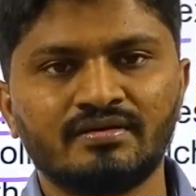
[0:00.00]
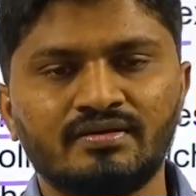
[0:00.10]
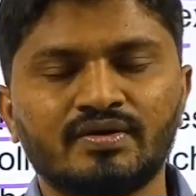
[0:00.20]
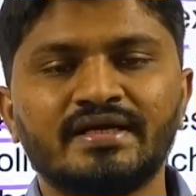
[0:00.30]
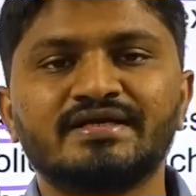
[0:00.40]

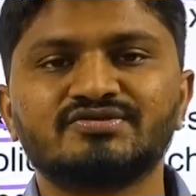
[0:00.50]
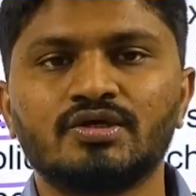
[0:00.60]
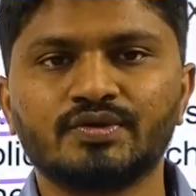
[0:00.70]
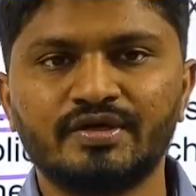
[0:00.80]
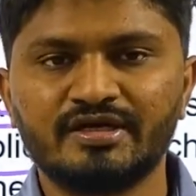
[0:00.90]
Okay, it is
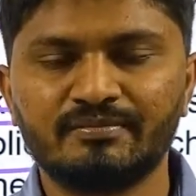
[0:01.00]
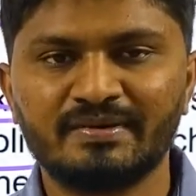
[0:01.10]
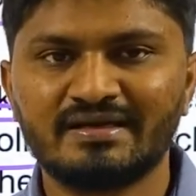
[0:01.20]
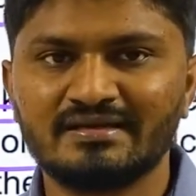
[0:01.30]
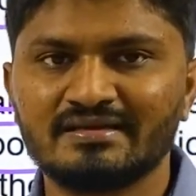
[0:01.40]
not going to
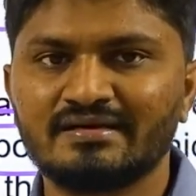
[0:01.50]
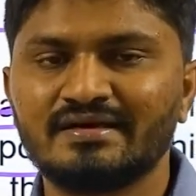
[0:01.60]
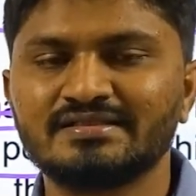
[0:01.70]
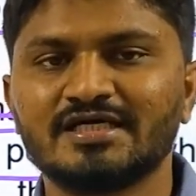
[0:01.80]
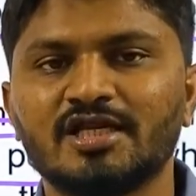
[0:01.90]
impact other
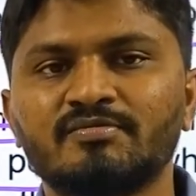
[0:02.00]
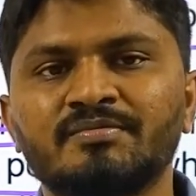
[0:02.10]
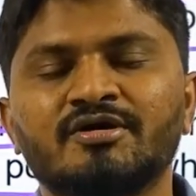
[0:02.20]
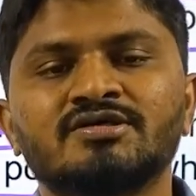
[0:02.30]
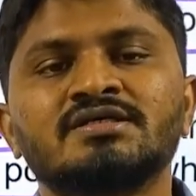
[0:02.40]
countries' economy
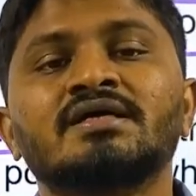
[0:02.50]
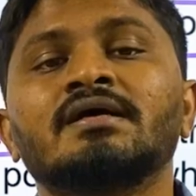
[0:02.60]
because